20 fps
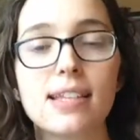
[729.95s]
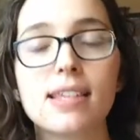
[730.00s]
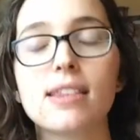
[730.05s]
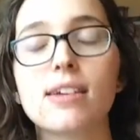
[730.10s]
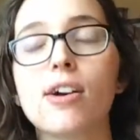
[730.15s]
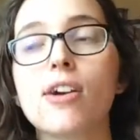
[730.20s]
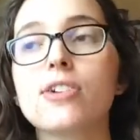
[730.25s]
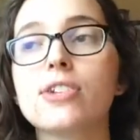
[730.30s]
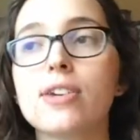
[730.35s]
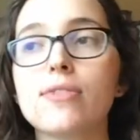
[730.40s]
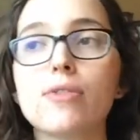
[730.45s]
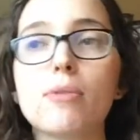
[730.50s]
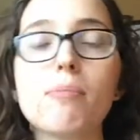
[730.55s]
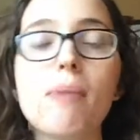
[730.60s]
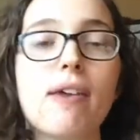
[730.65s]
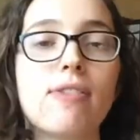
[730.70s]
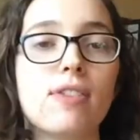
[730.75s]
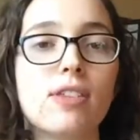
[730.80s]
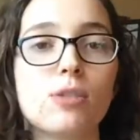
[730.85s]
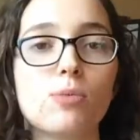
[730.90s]
There are different
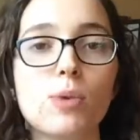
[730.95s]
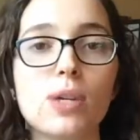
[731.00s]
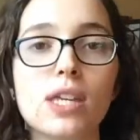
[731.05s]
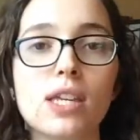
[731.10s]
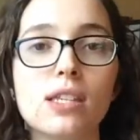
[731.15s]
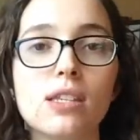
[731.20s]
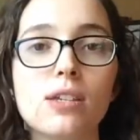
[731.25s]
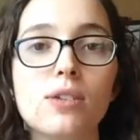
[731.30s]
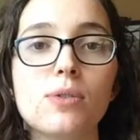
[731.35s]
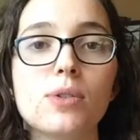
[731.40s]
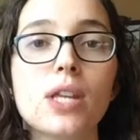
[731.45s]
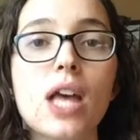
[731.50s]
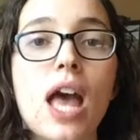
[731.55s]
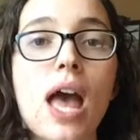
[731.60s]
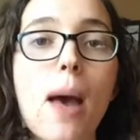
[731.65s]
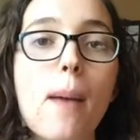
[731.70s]
methods we can use,